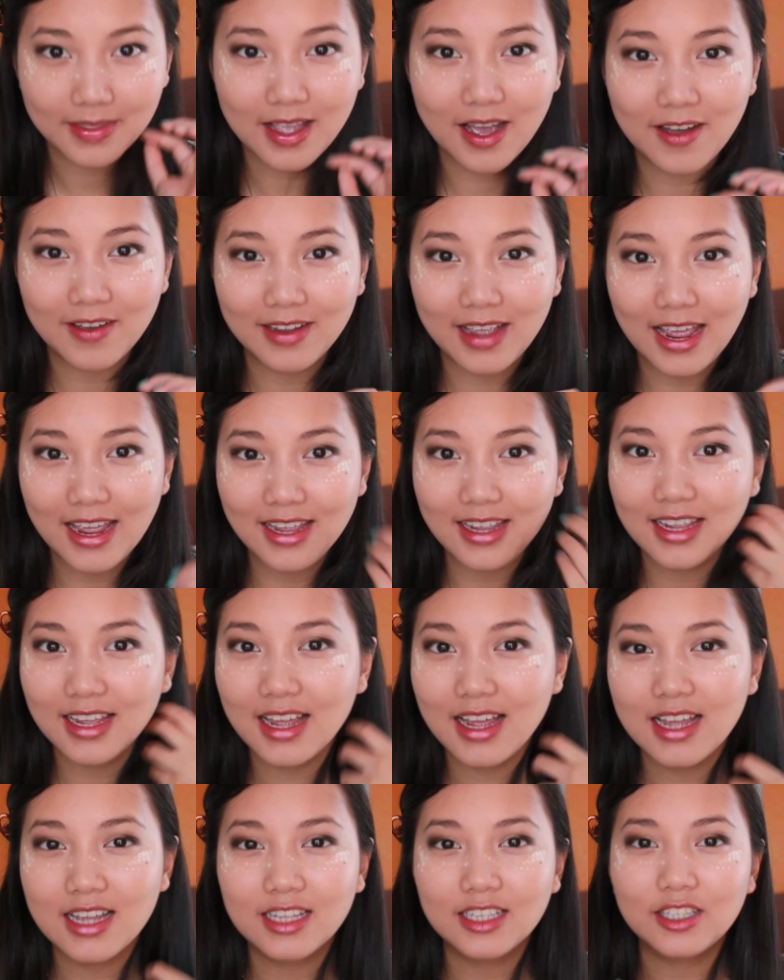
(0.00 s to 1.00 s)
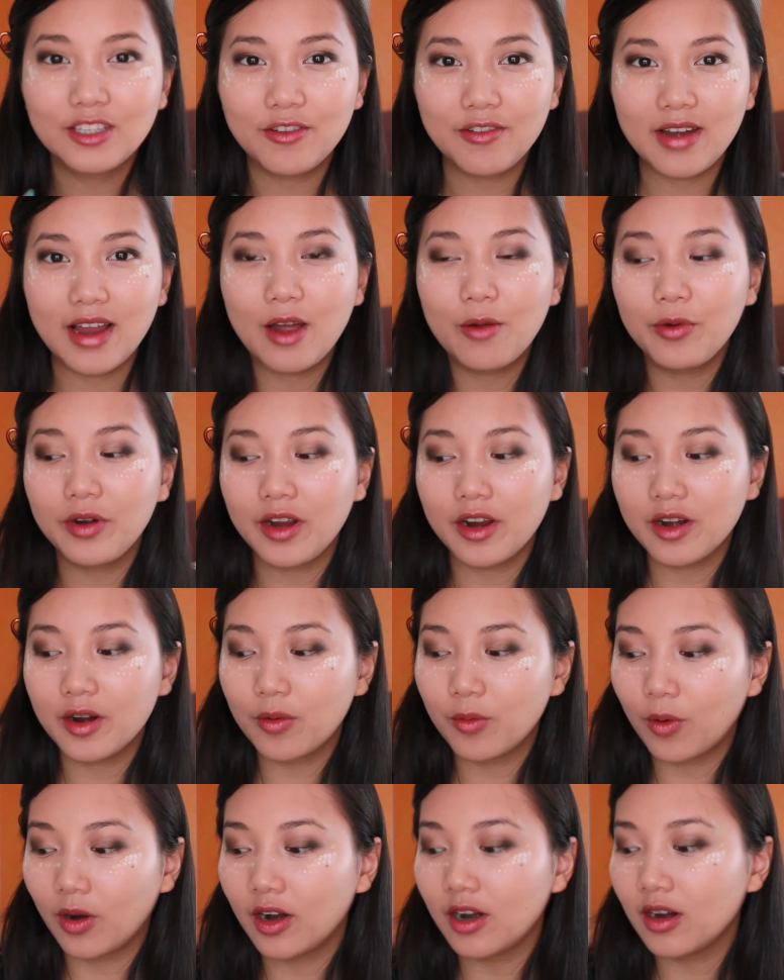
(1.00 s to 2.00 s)
Okay, so now we're gonna
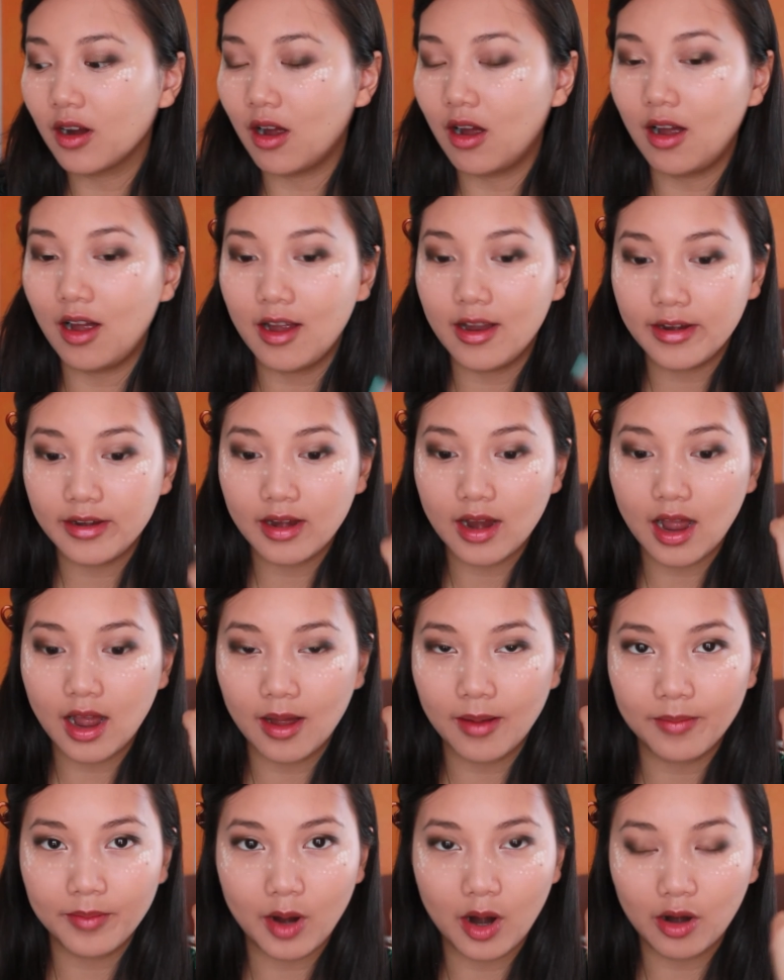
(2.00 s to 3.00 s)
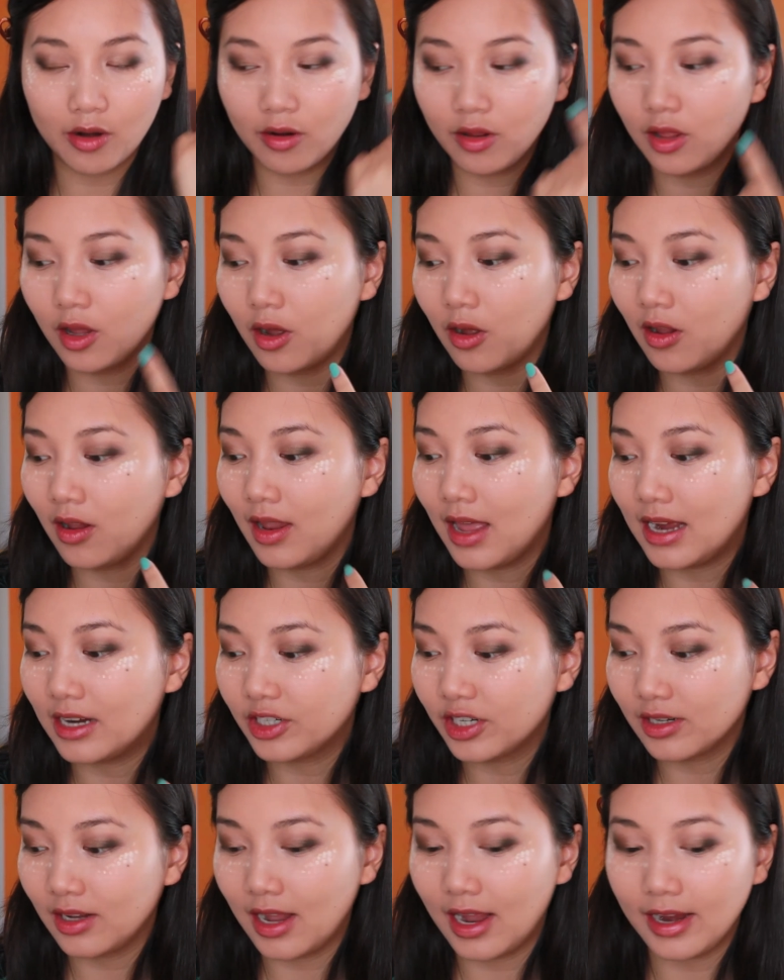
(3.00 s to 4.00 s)
work on our lower
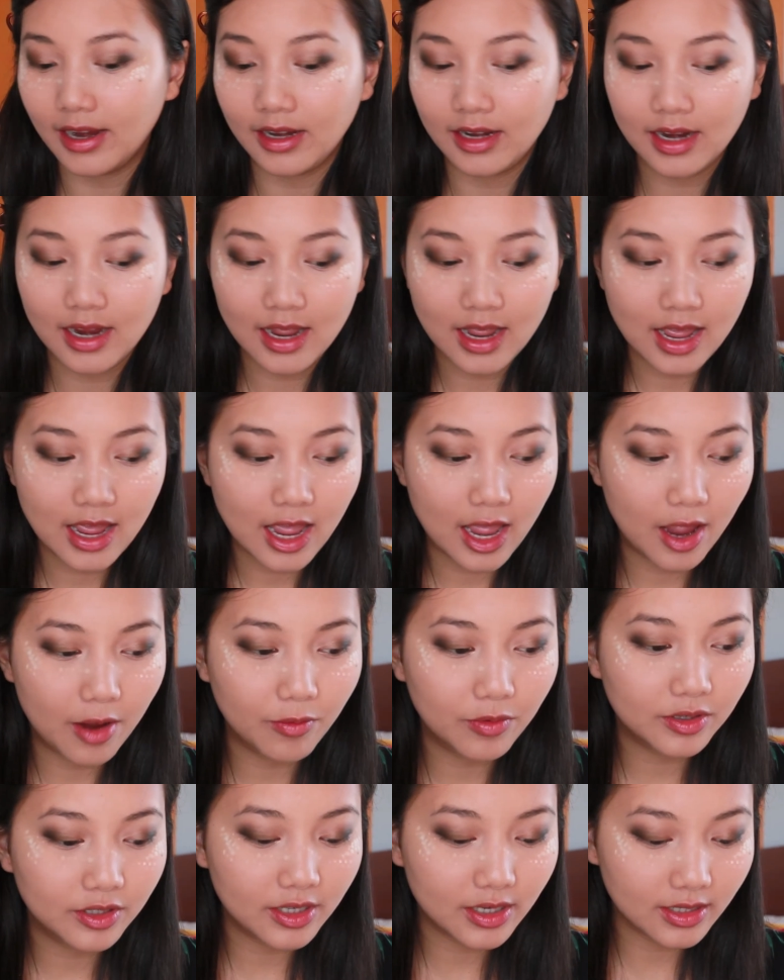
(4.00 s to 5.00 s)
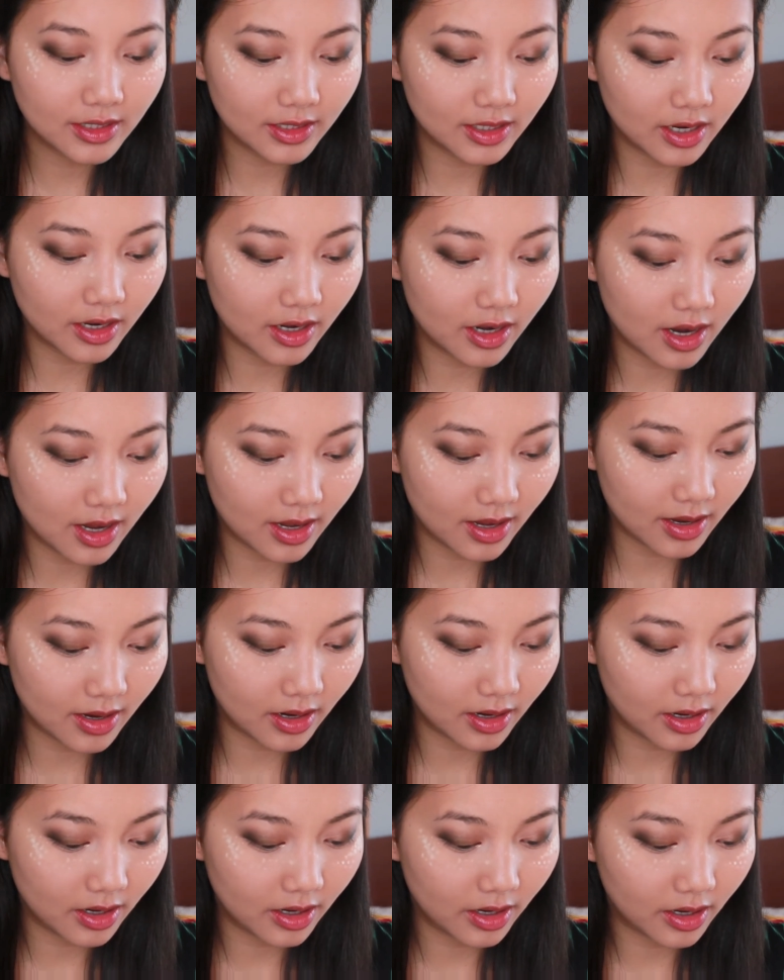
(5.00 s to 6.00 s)
lash line, and we're just gonna,